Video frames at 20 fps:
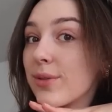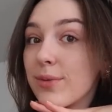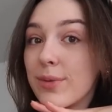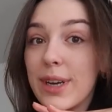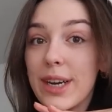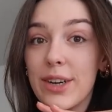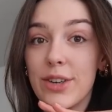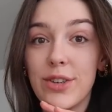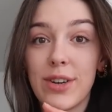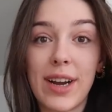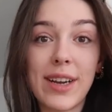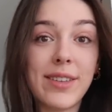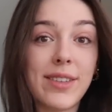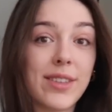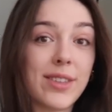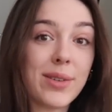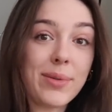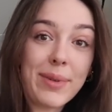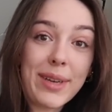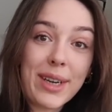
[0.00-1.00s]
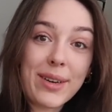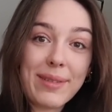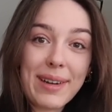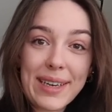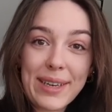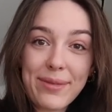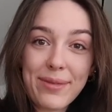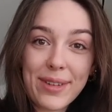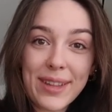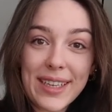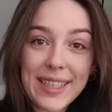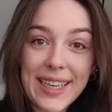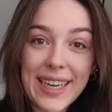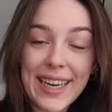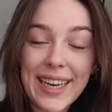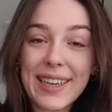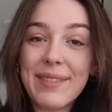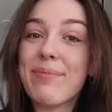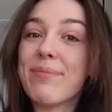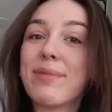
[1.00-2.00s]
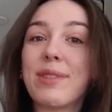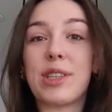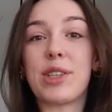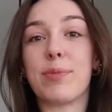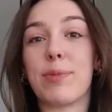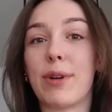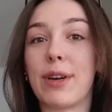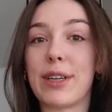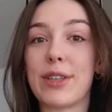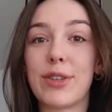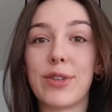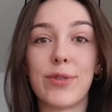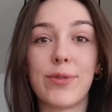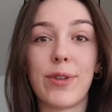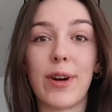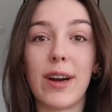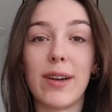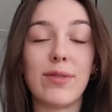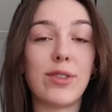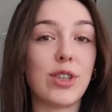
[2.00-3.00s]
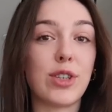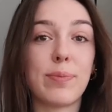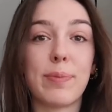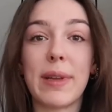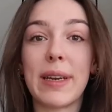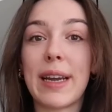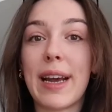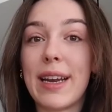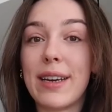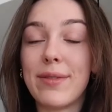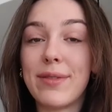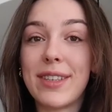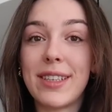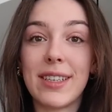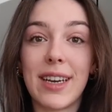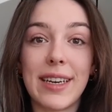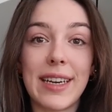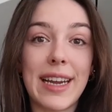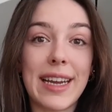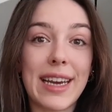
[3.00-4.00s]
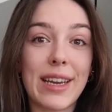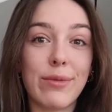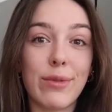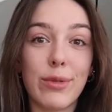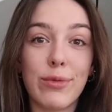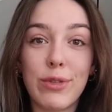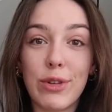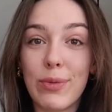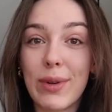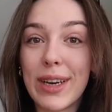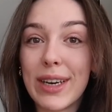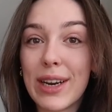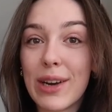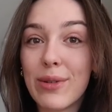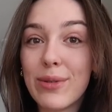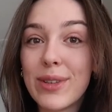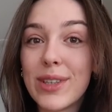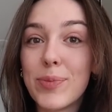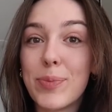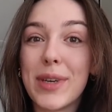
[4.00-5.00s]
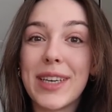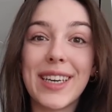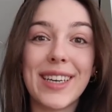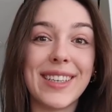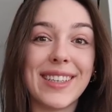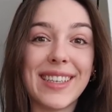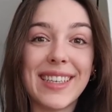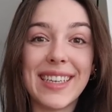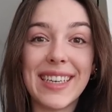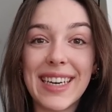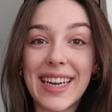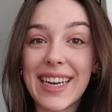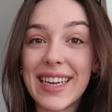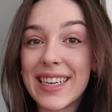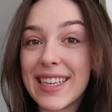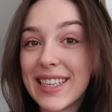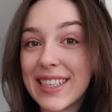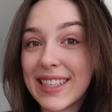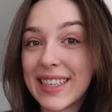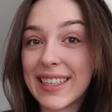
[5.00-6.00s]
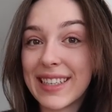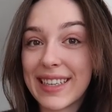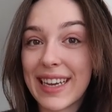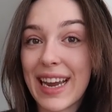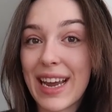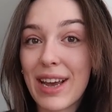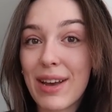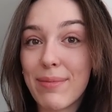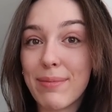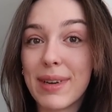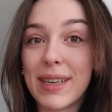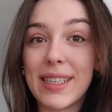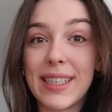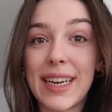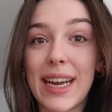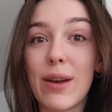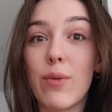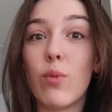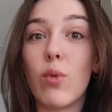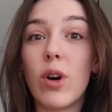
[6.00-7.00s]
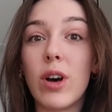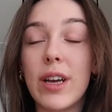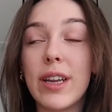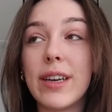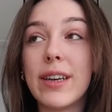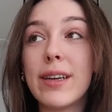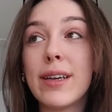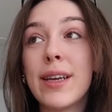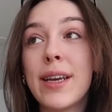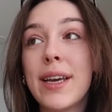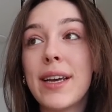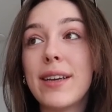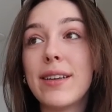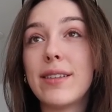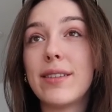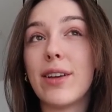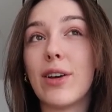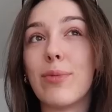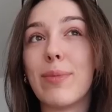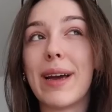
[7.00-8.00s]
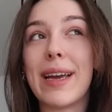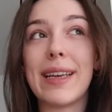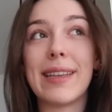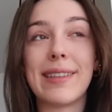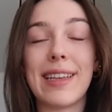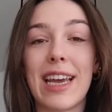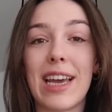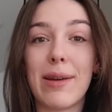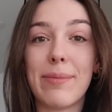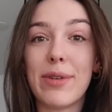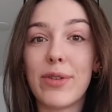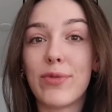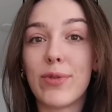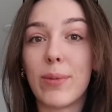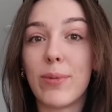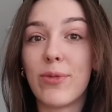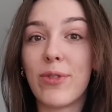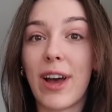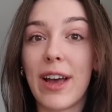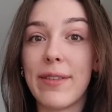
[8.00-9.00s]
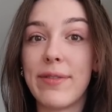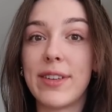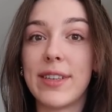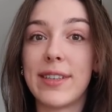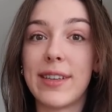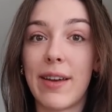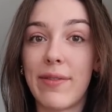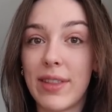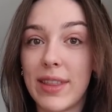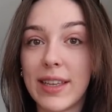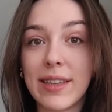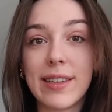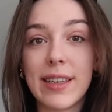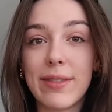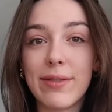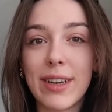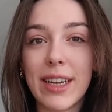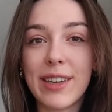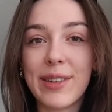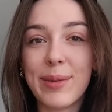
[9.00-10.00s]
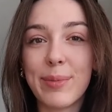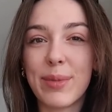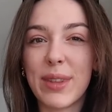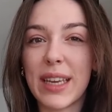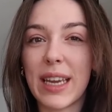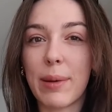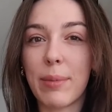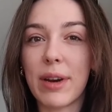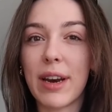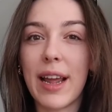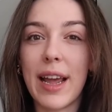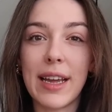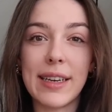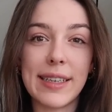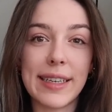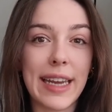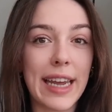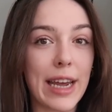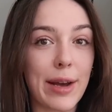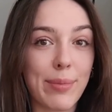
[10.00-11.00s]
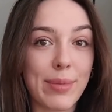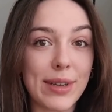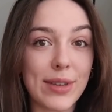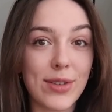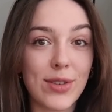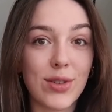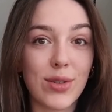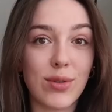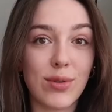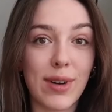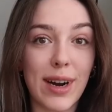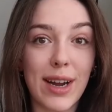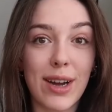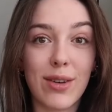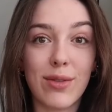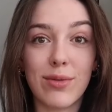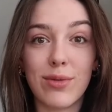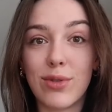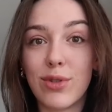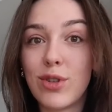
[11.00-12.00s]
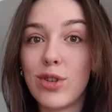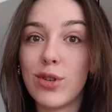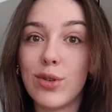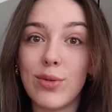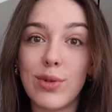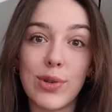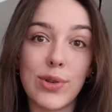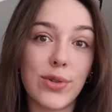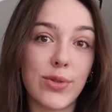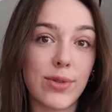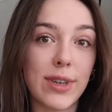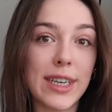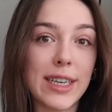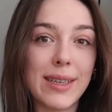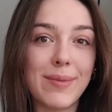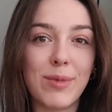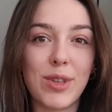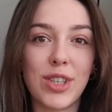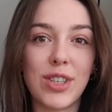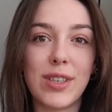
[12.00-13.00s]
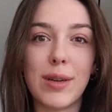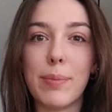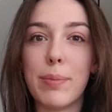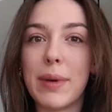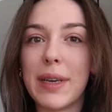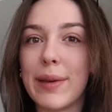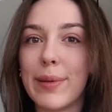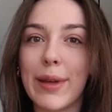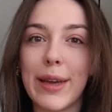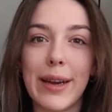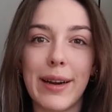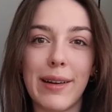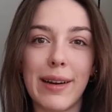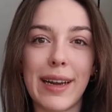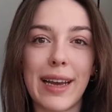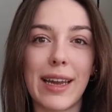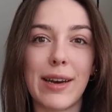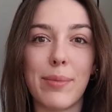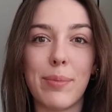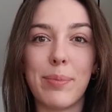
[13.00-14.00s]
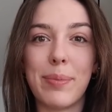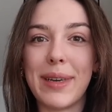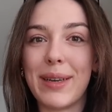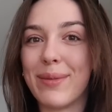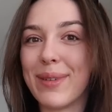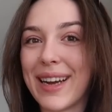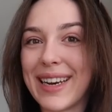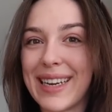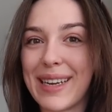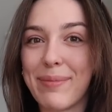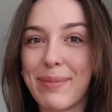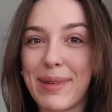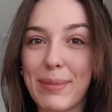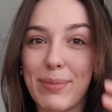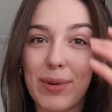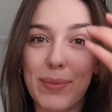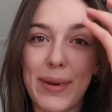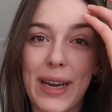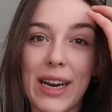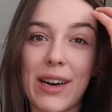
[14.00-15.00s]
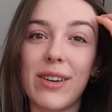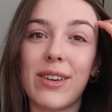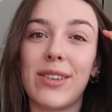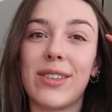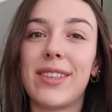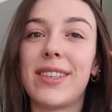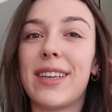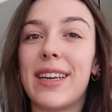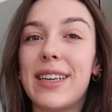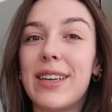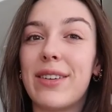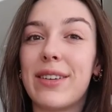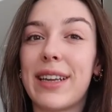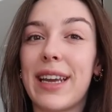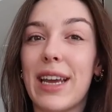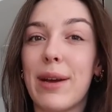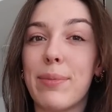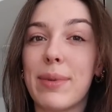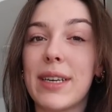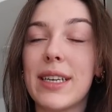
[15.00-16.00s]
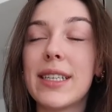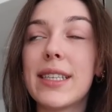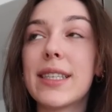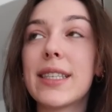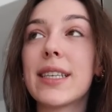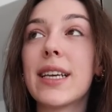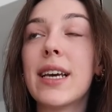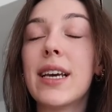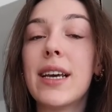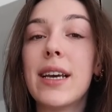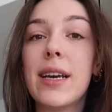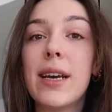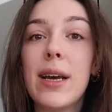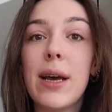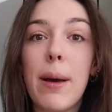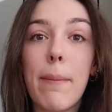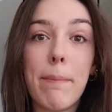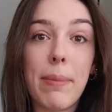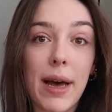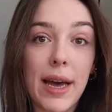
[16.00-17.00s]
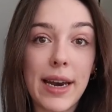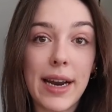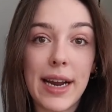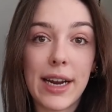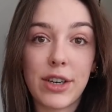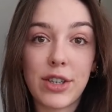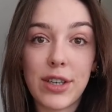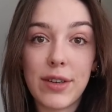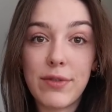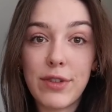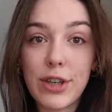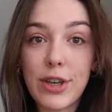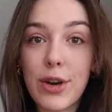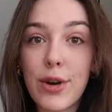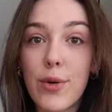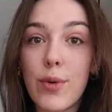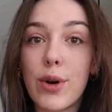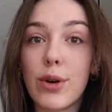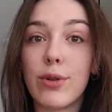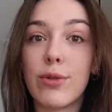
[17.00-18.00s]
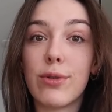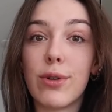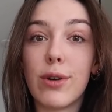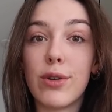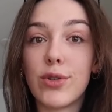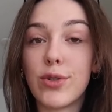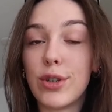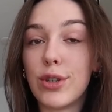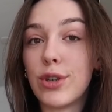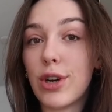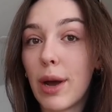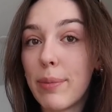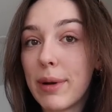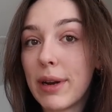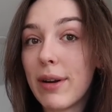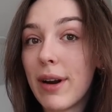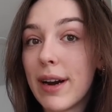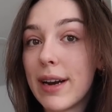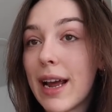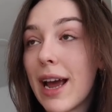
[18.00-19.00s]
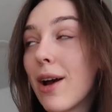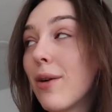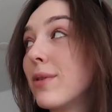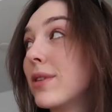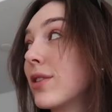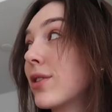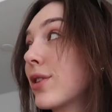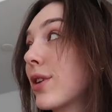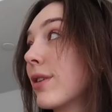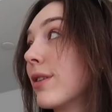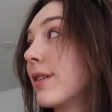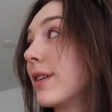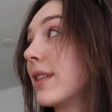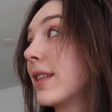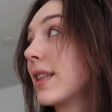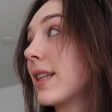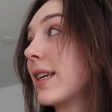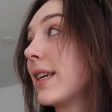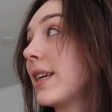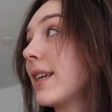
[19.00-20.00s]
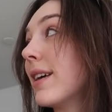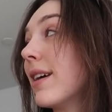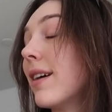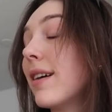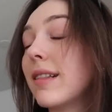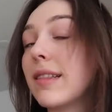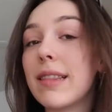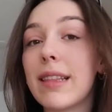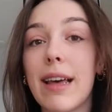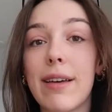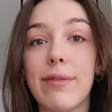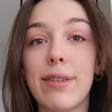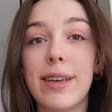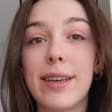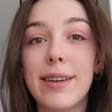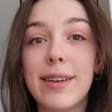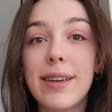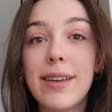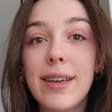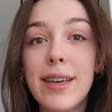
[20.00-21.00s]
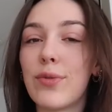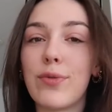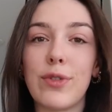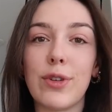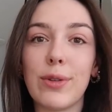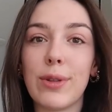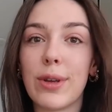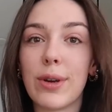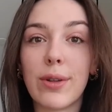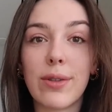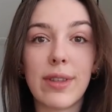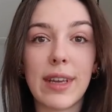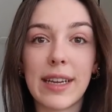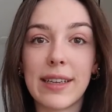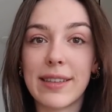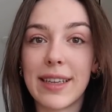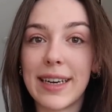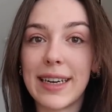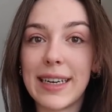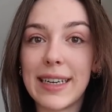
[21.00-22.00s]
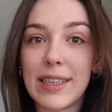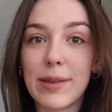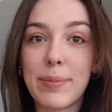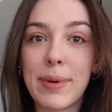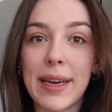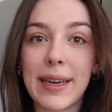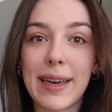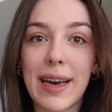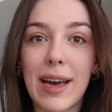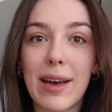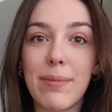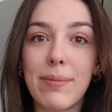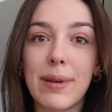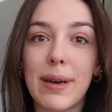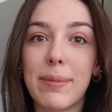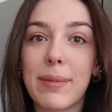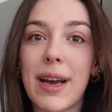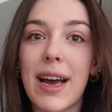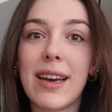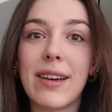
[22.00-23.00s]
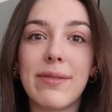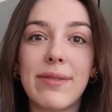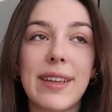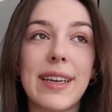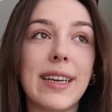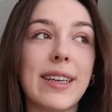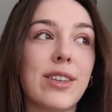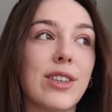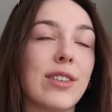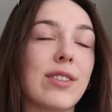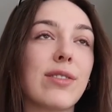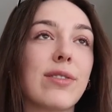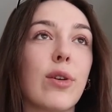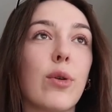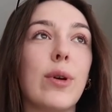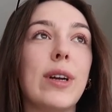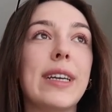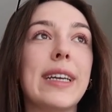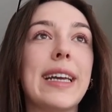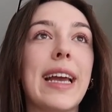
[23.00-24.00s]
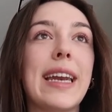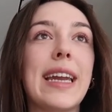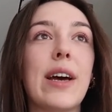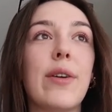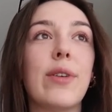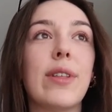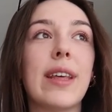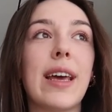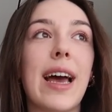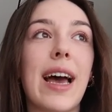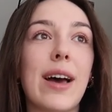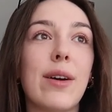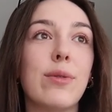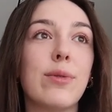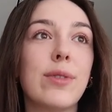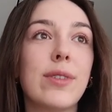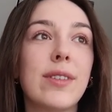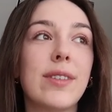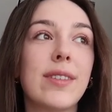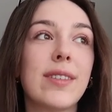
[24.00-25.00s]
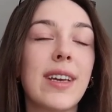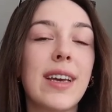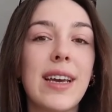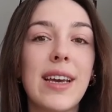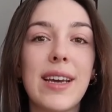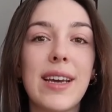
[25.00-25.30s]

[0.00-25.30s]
We are dressed, we are ready for the day. This morning so far, I've just been kind of studying and reviewing notes because today is exam day one. So my exam is from 5 to 7 this evening. I'm thinking I'm gonna head to campus around 2 to 3 just to be there and kind of be ready and be prepared, and I'll study on campus. But I actually have to go grocery shopping right now. It's currently 11. There's a few little things that I need to pick up, and I'm kind of like just going to get out of the house